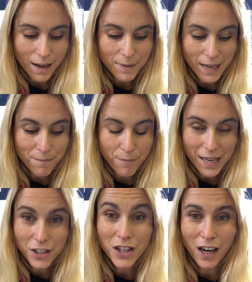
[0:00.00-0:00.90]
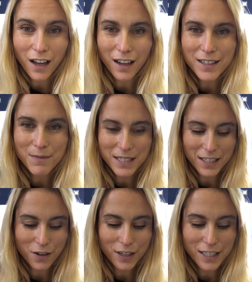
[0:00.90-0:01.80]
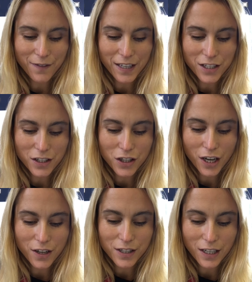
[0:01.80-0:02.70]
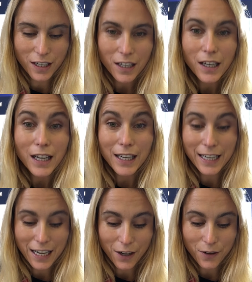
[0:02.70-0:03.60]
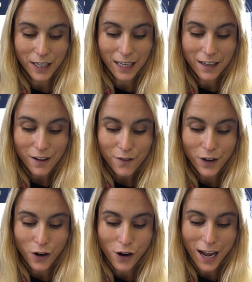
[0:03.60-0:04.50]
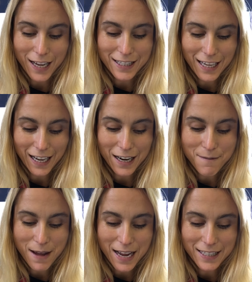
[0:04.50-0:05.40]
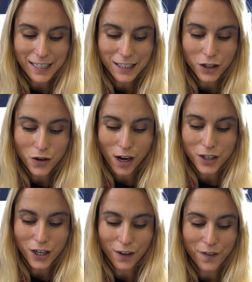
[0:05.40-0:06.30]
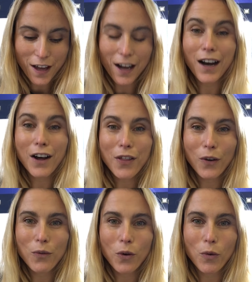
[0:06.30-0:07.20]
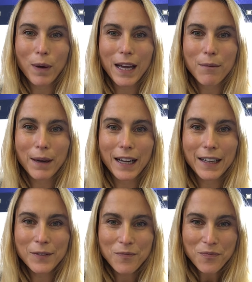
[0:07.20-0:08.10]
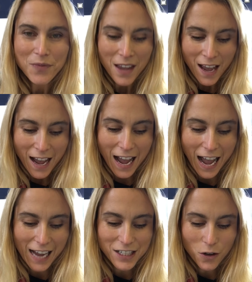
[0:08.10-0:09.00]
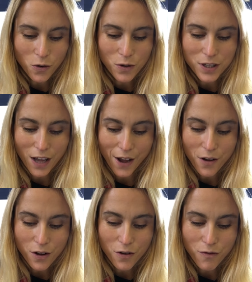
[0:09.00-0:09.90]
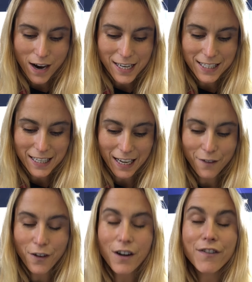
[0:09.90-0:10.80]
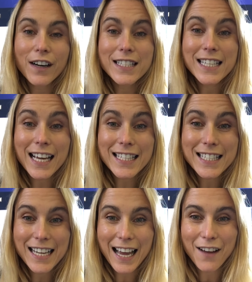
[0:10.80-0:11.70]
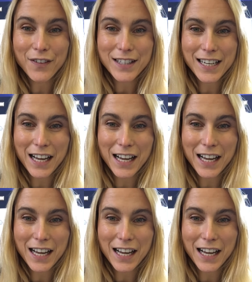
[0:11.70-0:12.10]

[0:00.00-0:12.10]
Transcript: In Beach class, Mrs. Kriskovich has chosen Leonie for creating an amazing structure of the earth on wallpaper, and also Gracie for a fantastic effort in